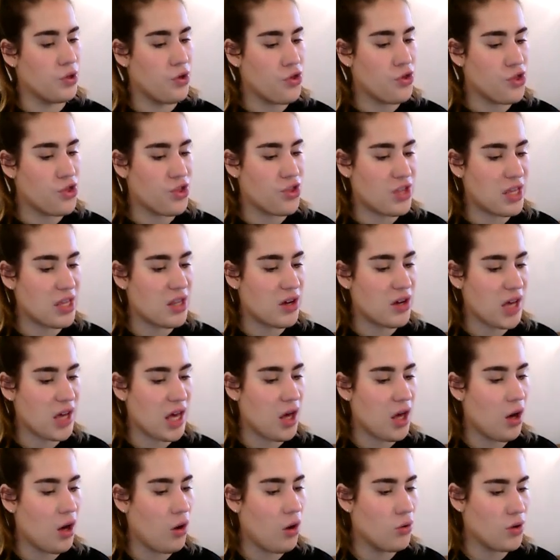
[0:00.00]
She did not
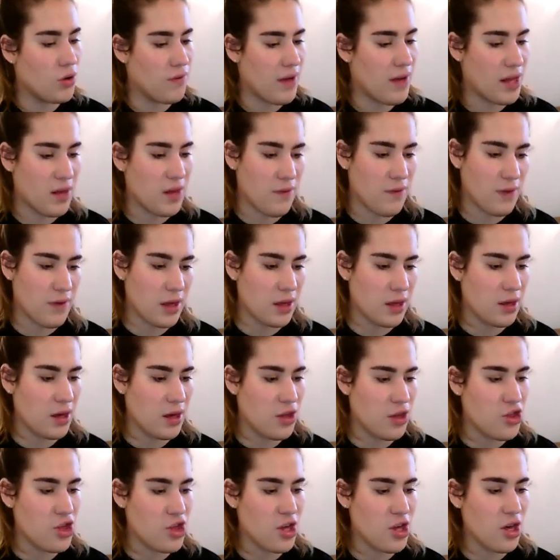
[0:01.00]
get hold of anything,
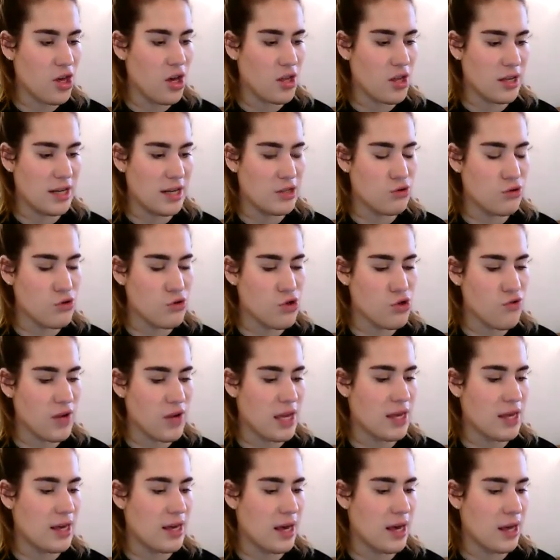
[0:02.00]
and she heard a little
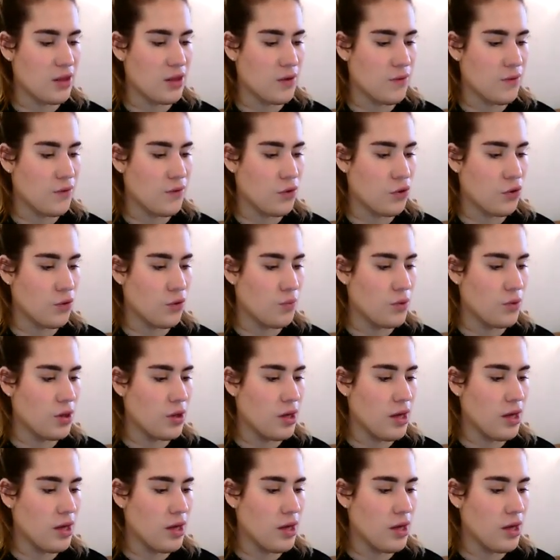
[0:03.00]
shriek and a fall,